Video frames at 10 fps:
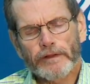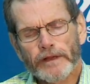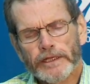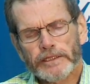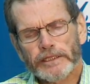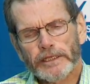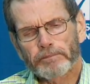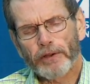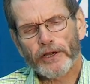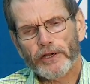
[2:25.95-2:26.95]
that
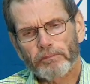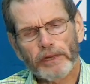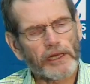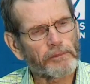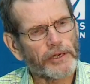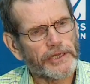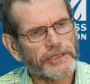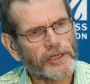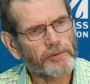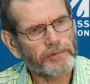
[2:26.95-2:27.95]
Parker Palmer
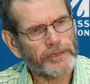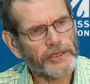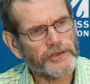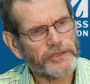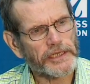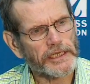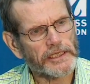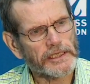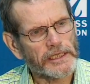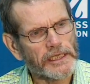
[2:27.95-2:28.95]
has helped me
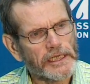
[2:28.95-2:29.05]
understand